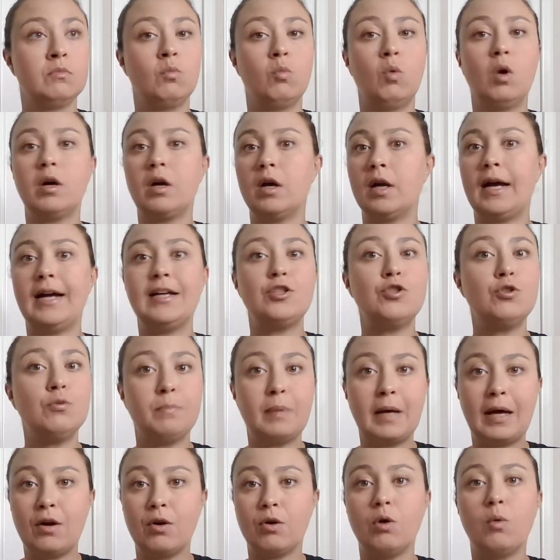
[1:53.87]
What could I do
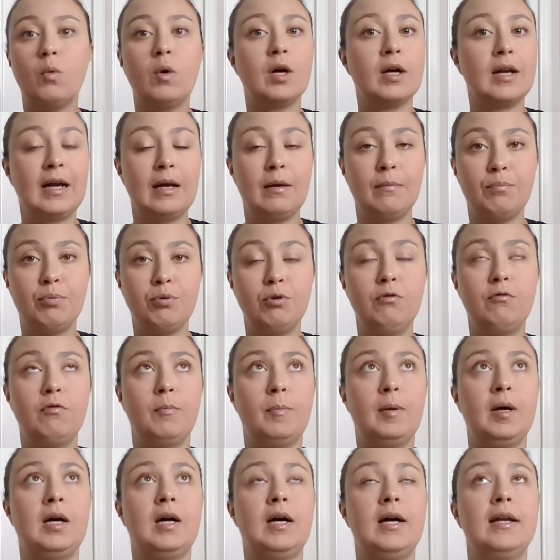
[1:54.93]
better? What can I improve
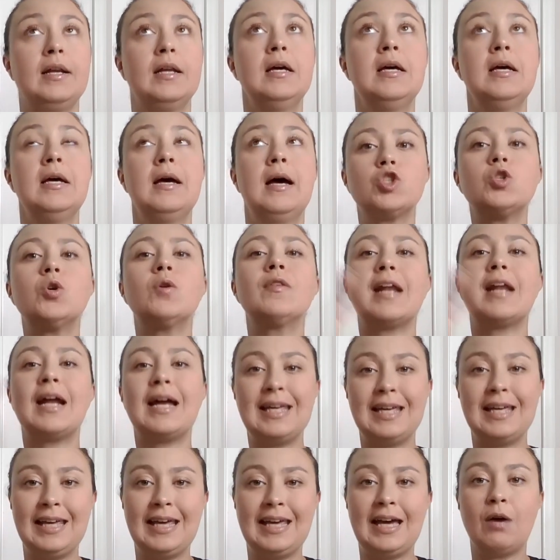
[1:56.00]
upon so that I
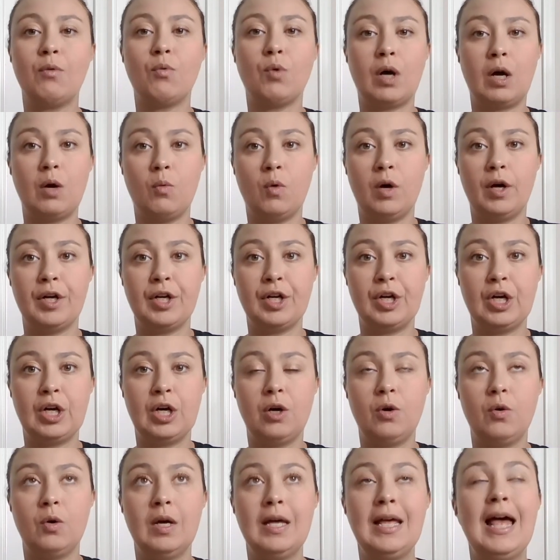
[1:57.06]
can get where I want to
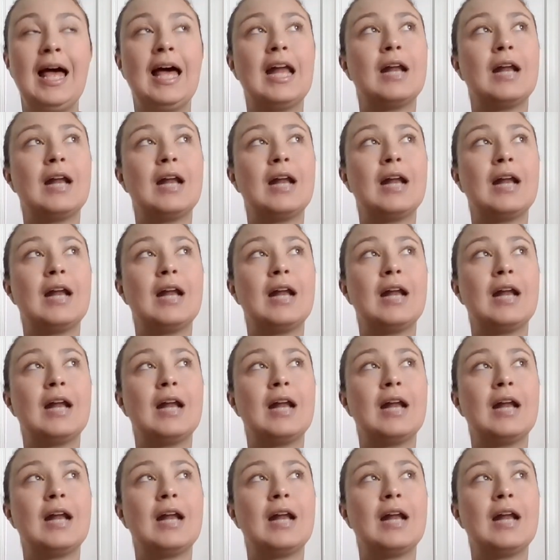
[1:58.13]
go?